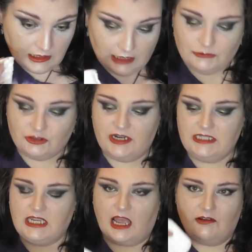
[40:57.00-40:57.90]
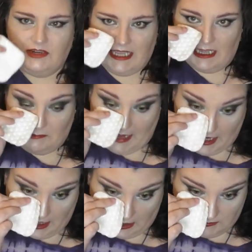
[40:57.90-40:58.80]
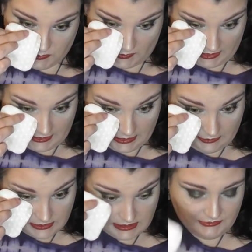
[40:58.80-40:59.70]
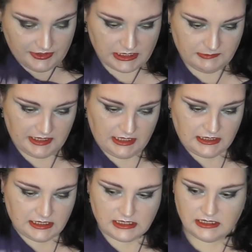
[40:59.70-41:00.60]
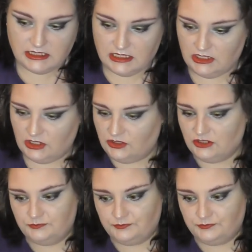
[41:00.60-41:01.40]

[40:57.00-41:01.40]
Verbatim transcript: I'm trying to only get backups when I know something's being discontinued.